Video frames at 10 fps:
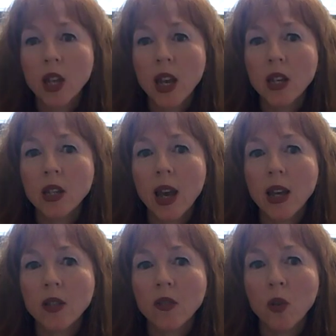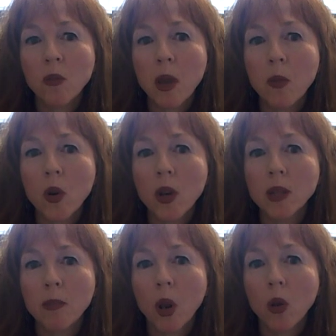10 days of her
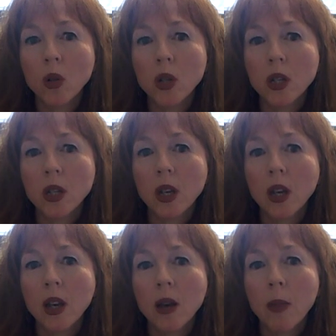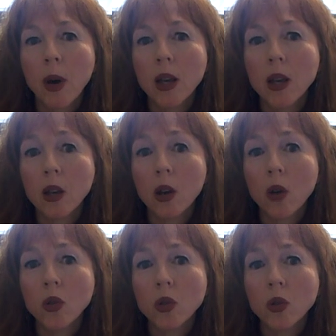memories blonded by
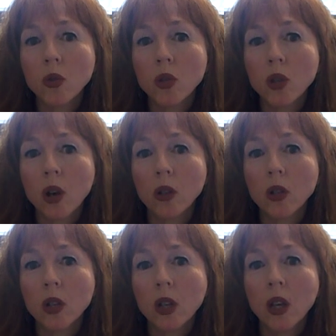coastal salt,